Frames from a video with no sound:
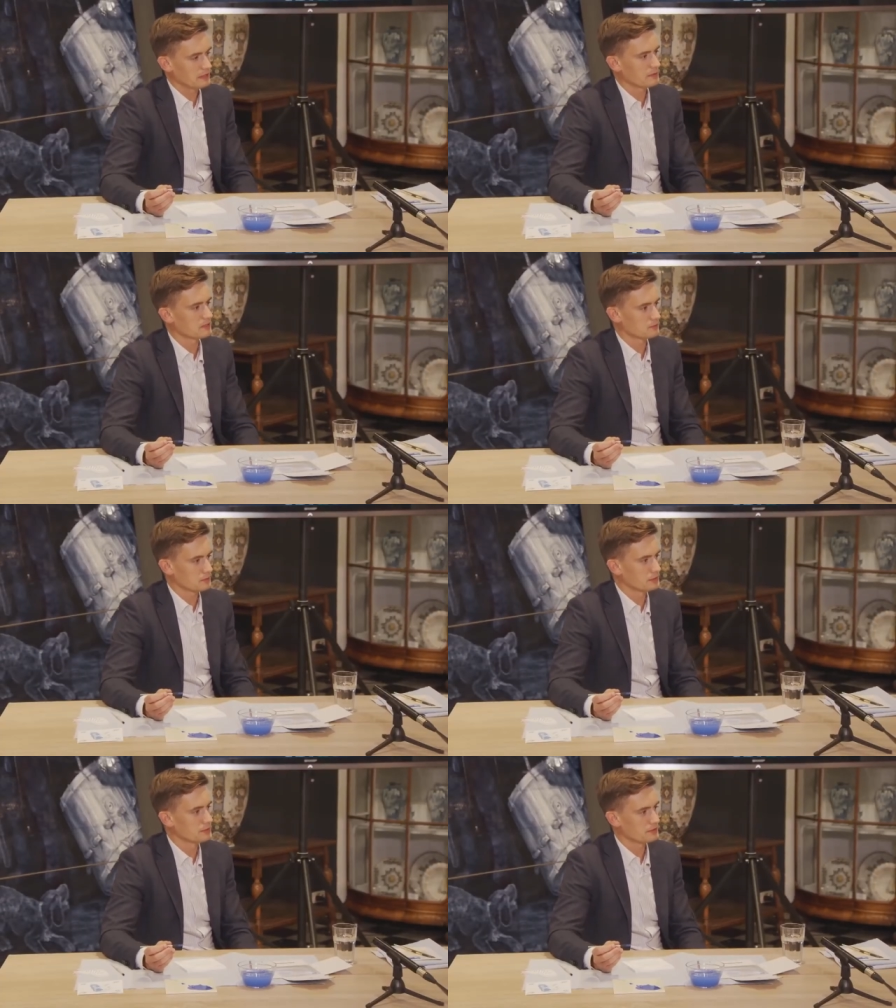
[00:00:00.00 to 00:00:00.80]
a bit
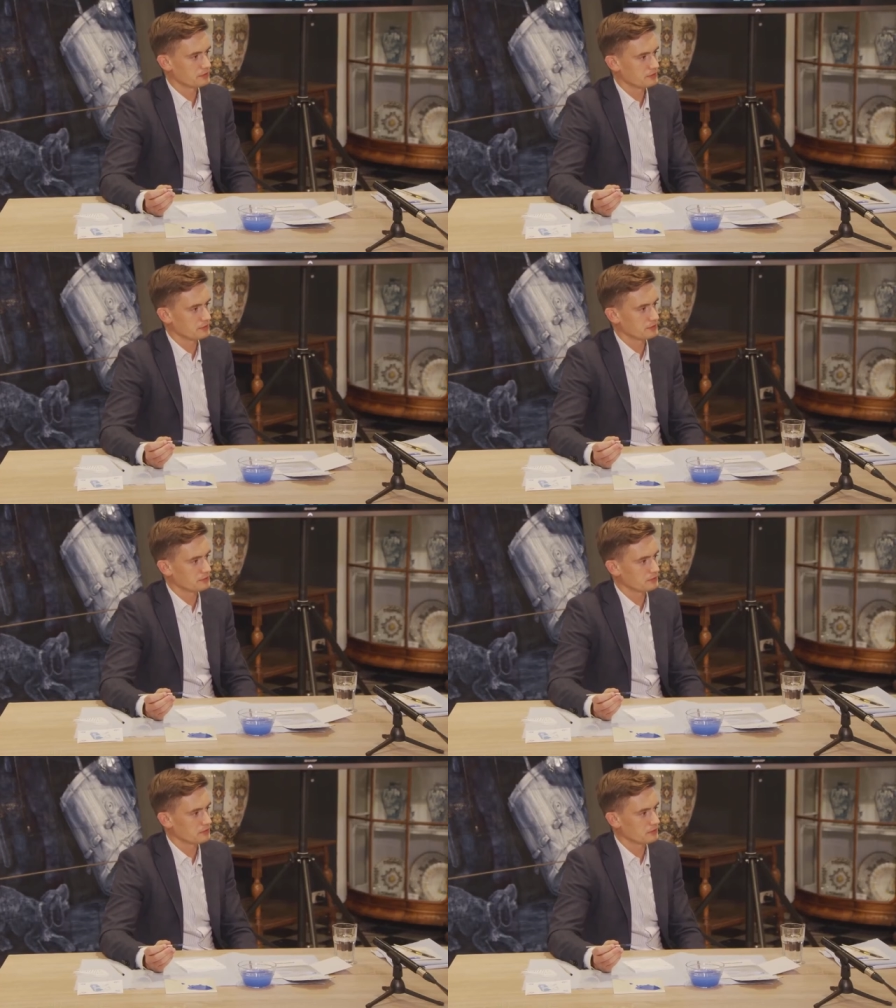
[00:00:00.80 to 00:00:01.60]
rude
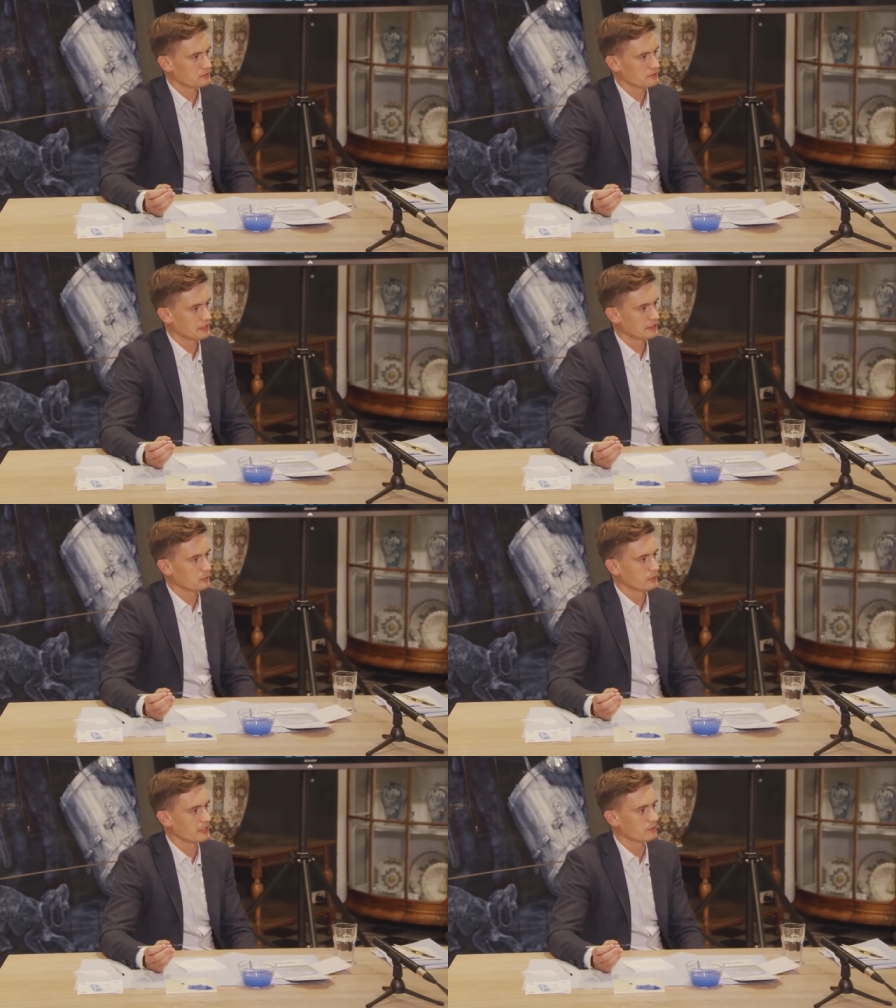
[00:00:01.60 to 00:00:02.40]
to to say the
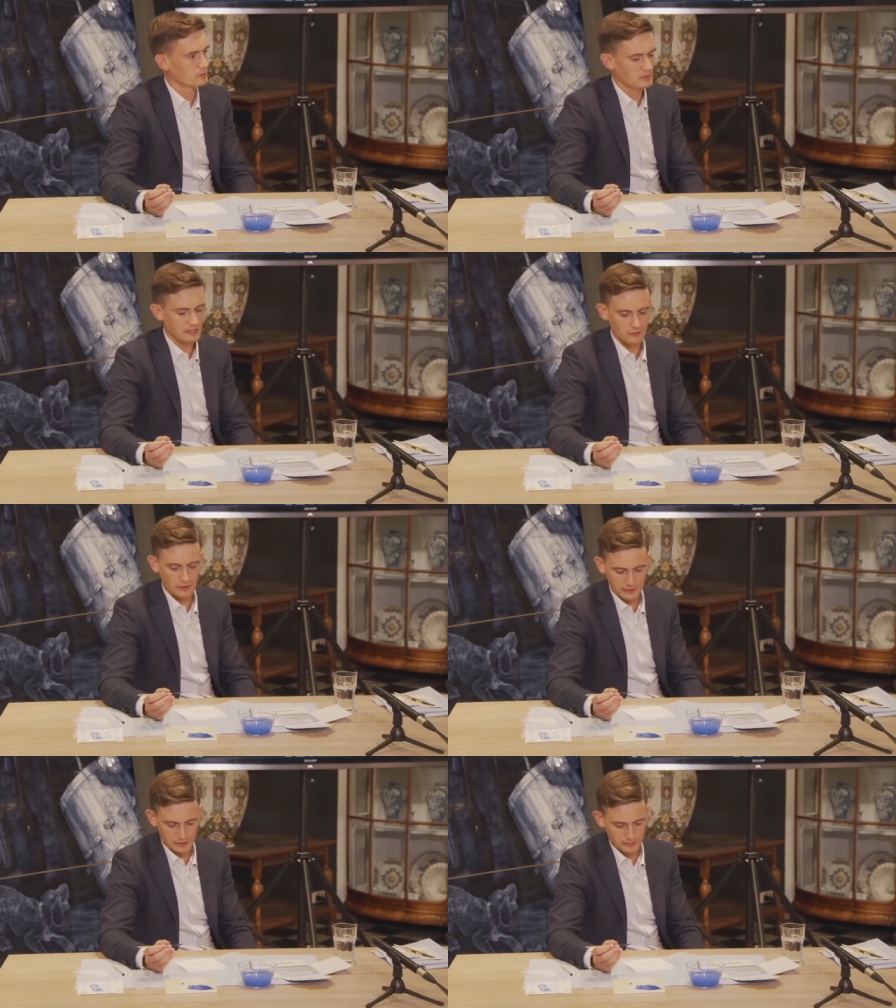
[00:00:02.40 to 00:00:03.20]
winner would be the one
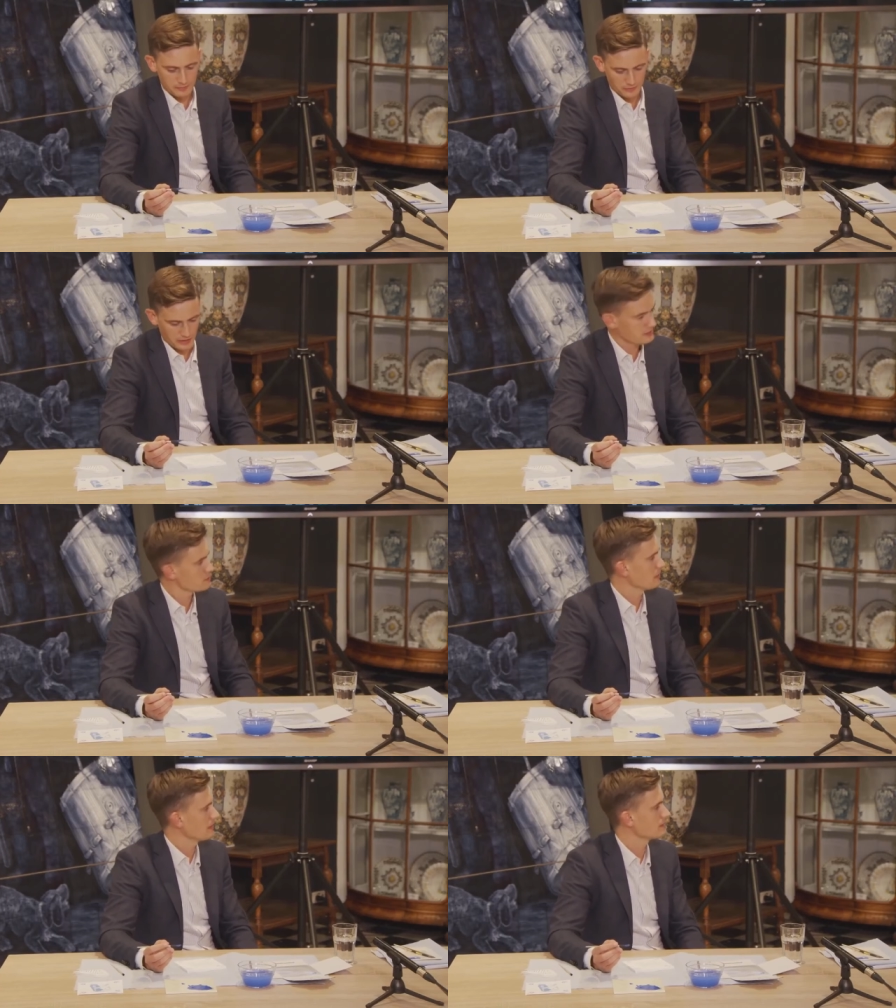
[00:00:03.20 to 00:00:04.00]
with the prettiest
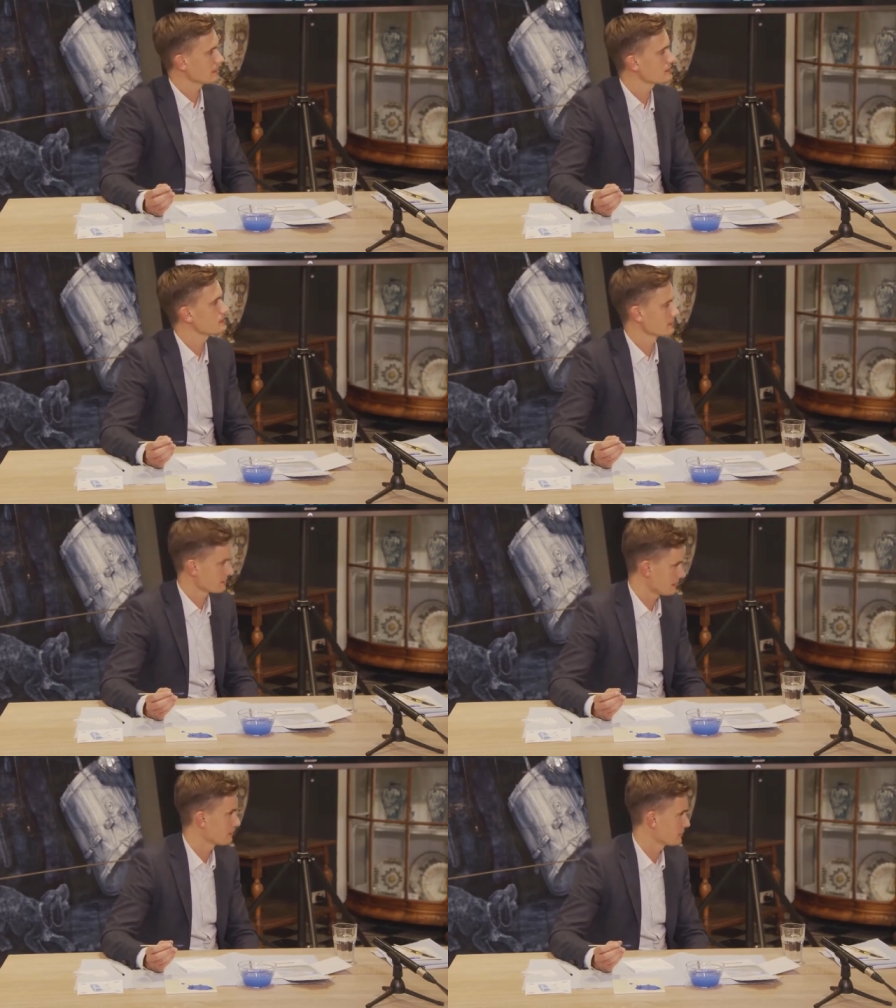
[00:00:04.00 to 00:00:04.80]
painting. So
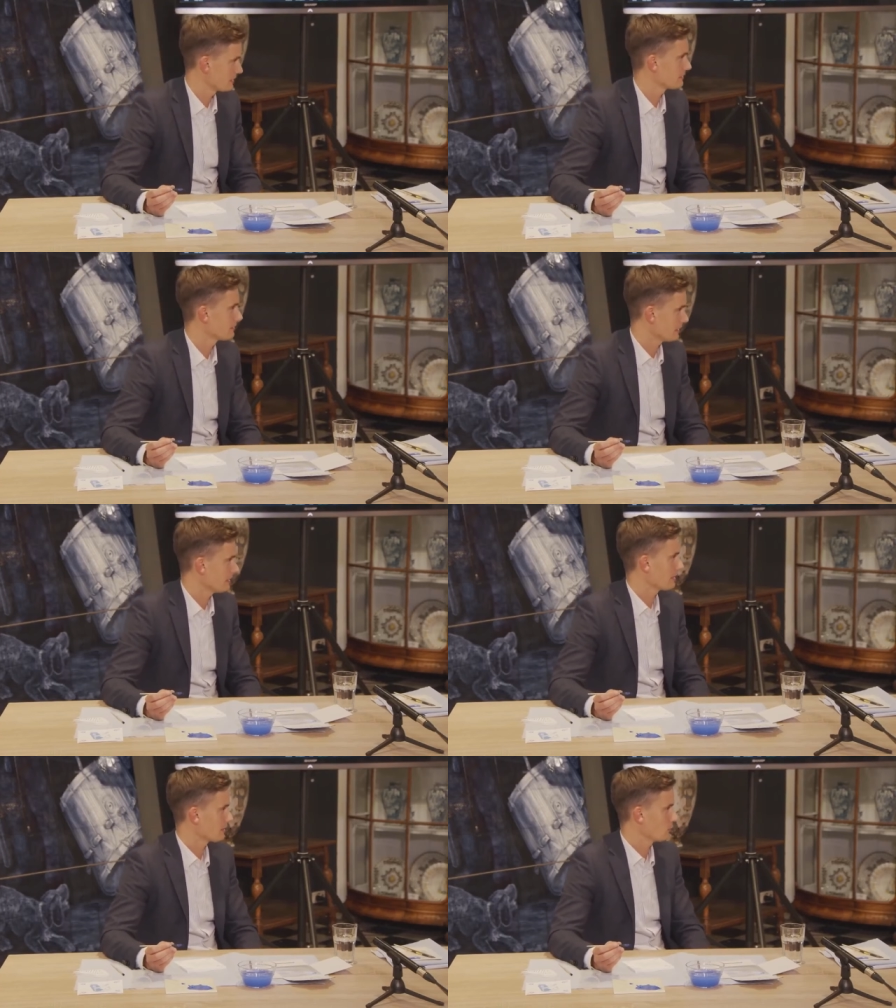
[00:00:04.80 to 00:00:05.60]
instead, we did
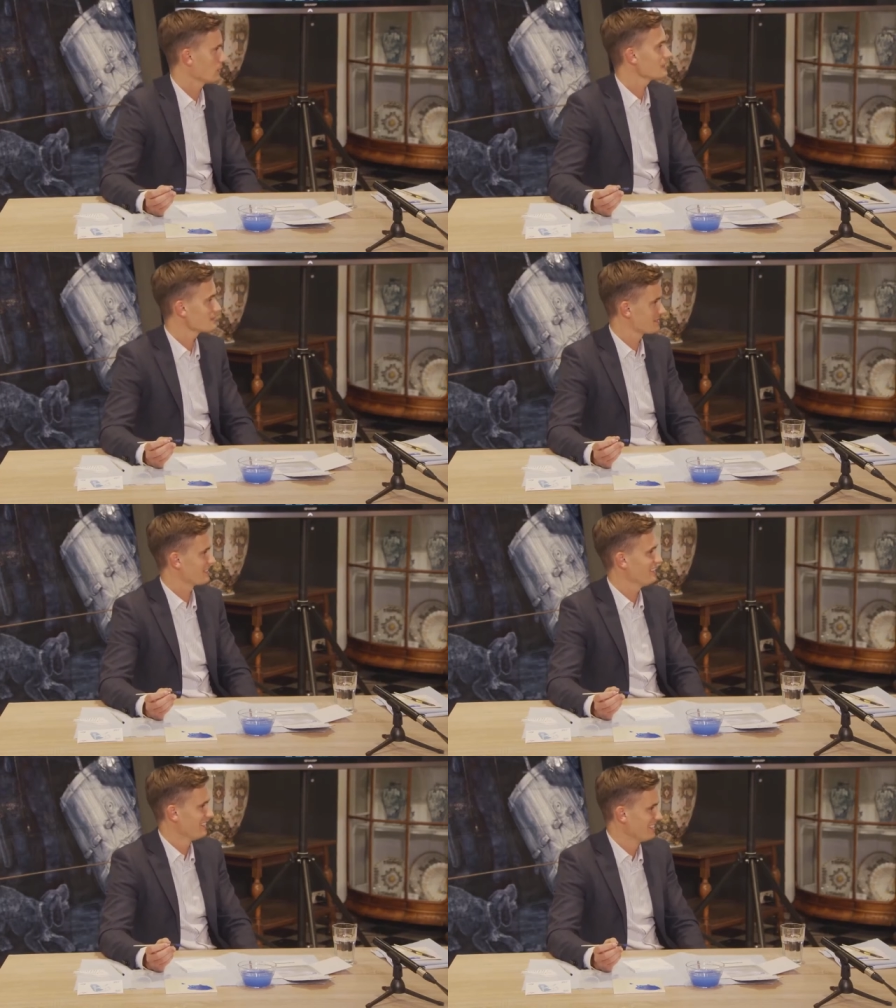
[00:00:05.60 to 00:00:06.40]
a uh, quiz. We,
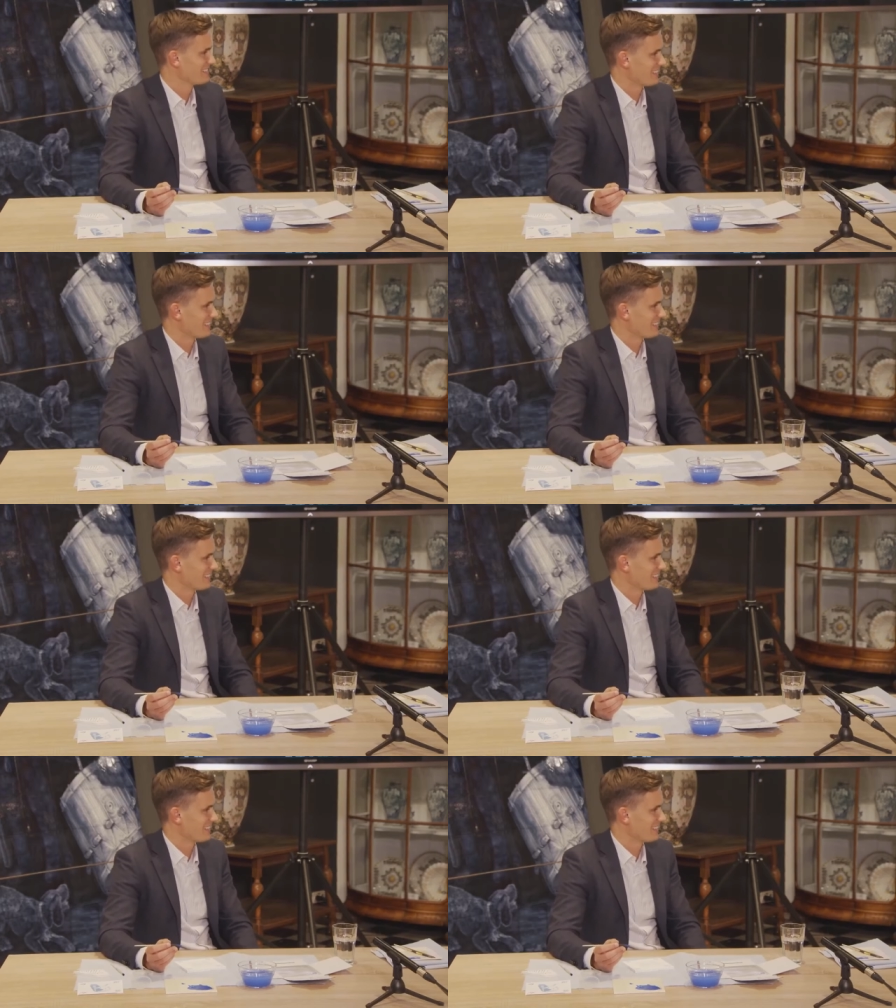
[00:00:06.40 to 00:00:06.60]
did a little,